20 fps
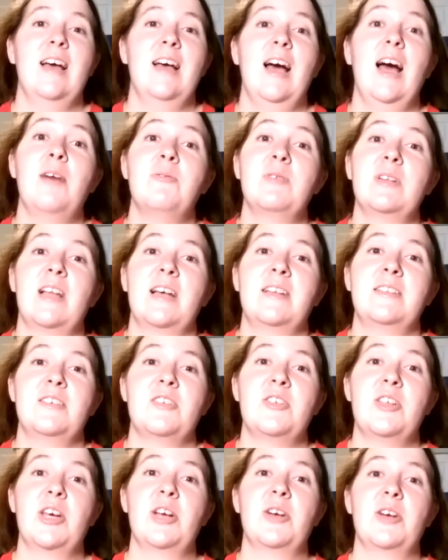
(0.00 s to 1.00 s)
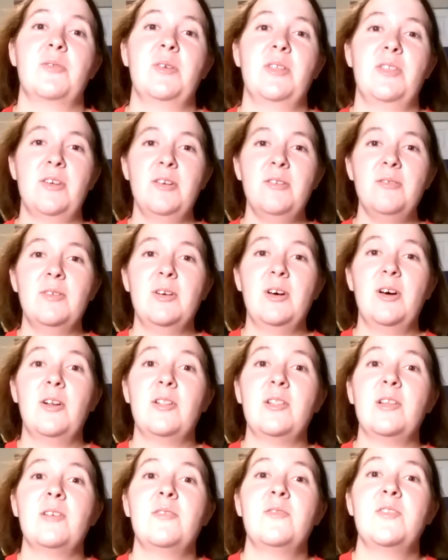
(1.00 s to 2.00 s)
I would like to share with you
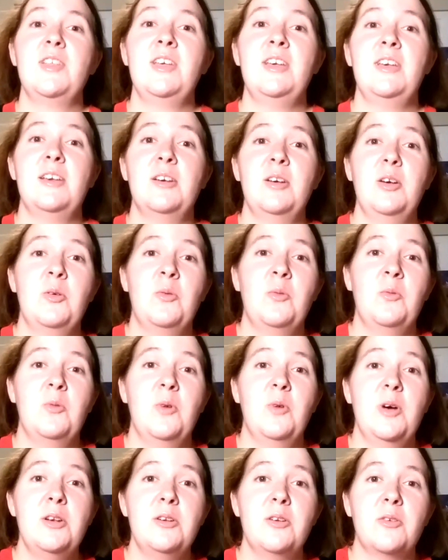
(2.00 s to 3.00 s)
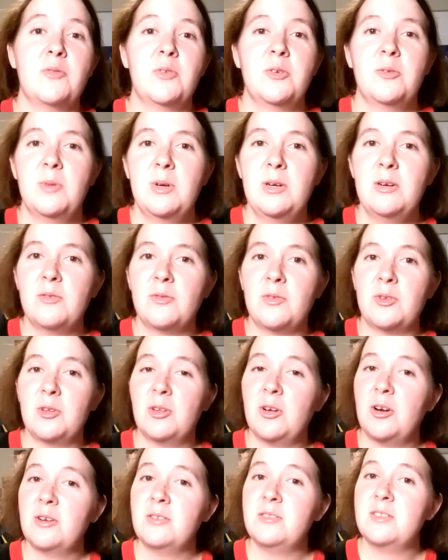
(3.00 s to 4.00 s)
all of the wonderful, wonderful
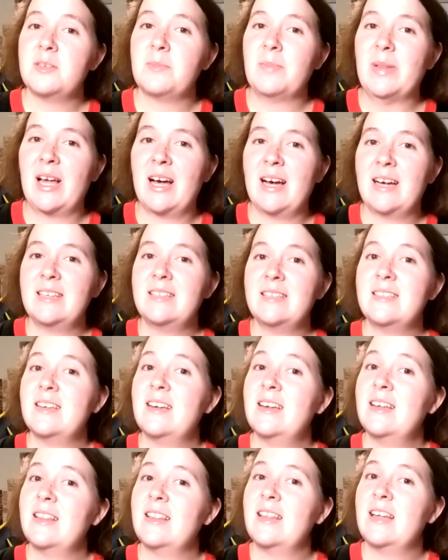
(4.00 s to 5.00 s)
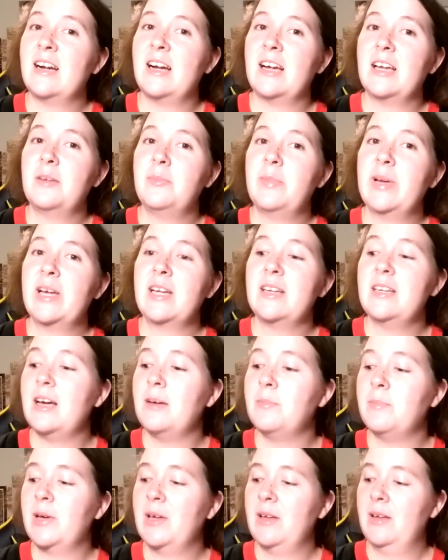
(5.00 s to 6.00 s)
art supplies that I had picked
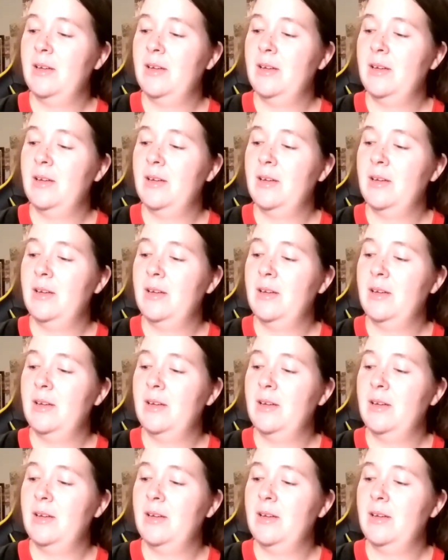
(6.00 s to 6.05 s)
up.